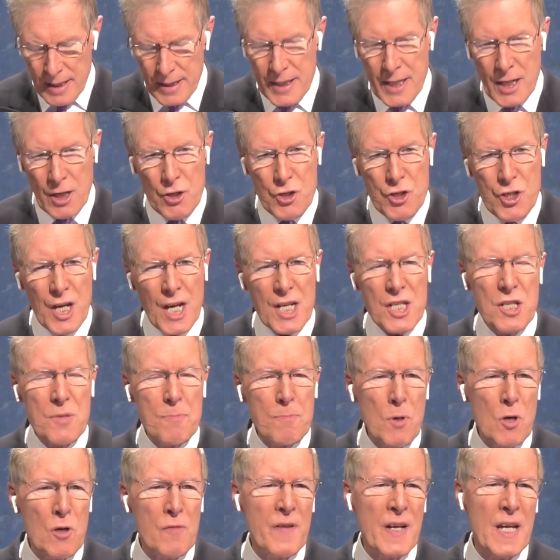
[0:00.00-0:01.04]
they're
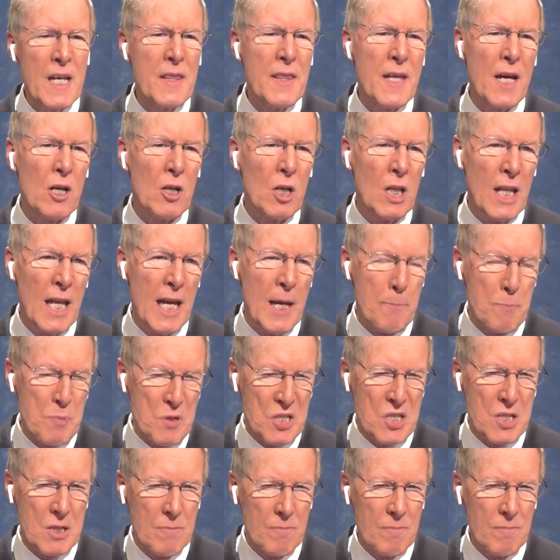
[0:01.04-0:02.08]
just moving their
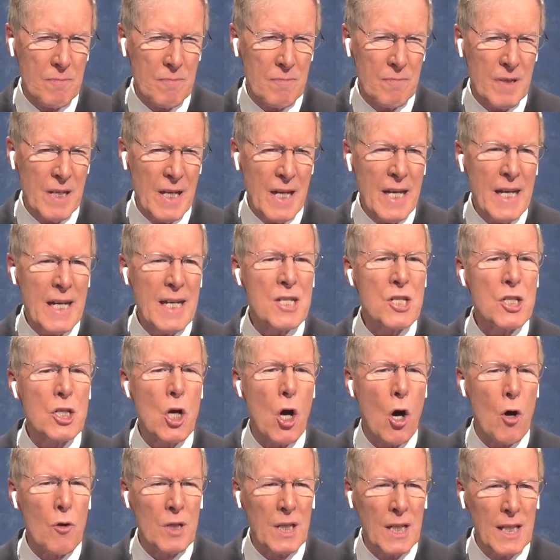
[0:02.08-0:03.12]
lips. It's
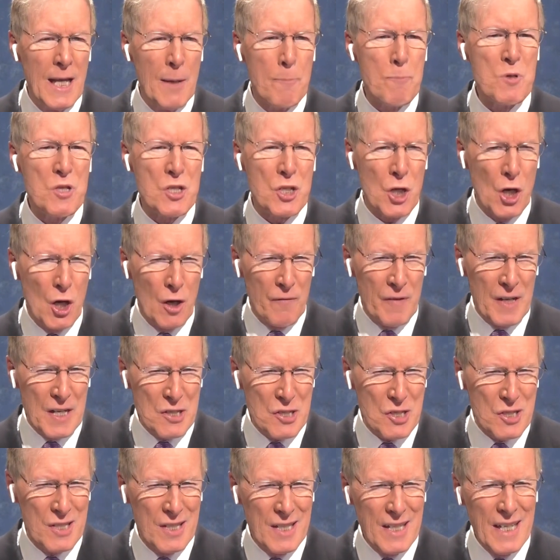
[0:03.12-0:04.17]
called lip
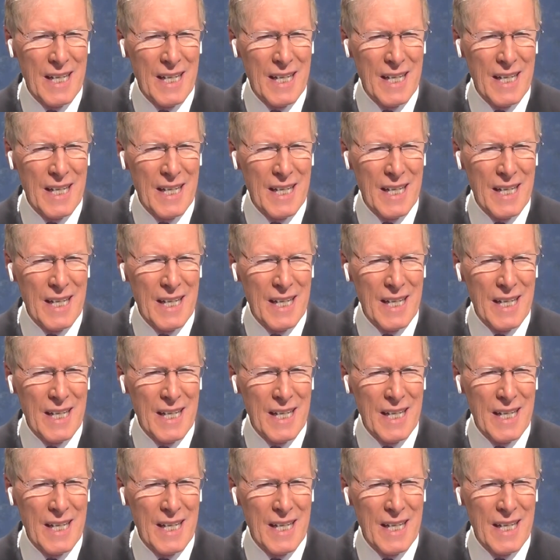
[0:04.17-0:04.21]
service.